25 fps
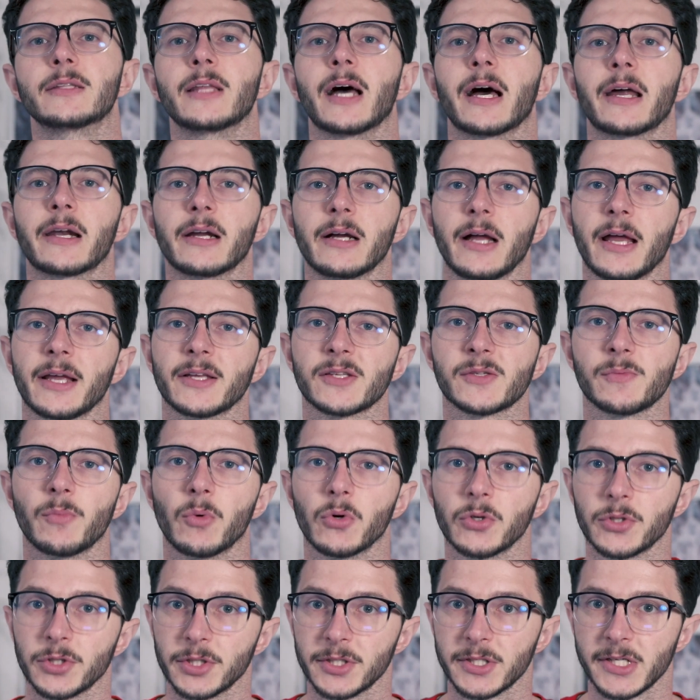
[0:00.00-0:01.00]
data
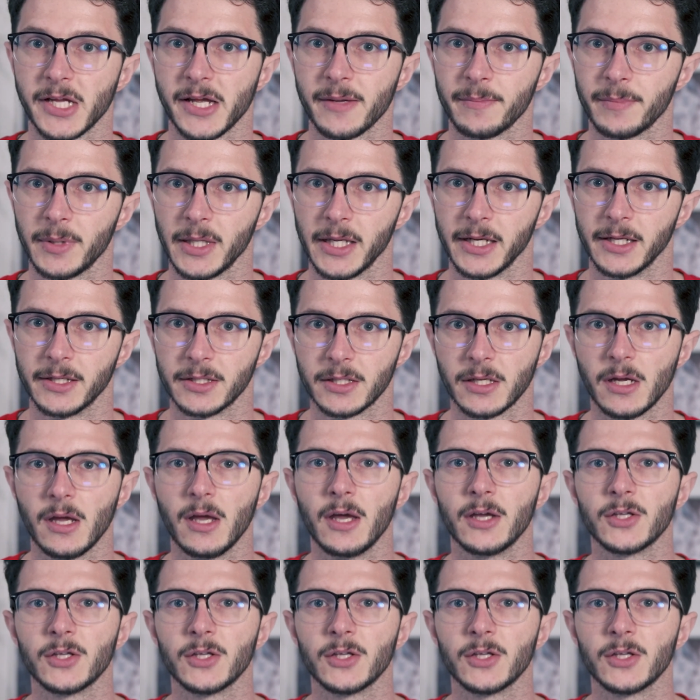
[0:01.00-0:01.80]
exporter template